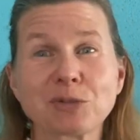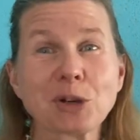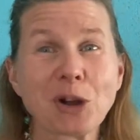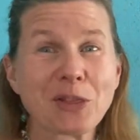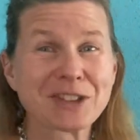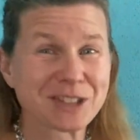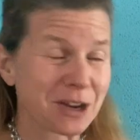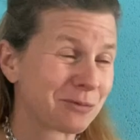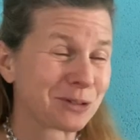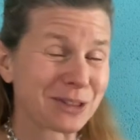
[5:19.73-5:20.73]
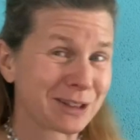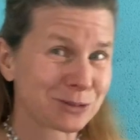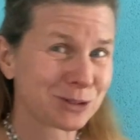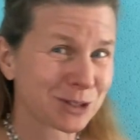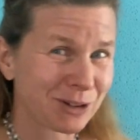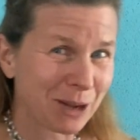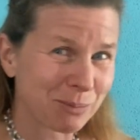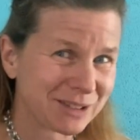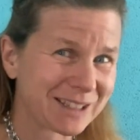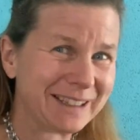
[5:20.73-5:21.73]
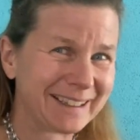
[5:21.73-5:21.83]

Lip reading: forgot the safe word. That also happens.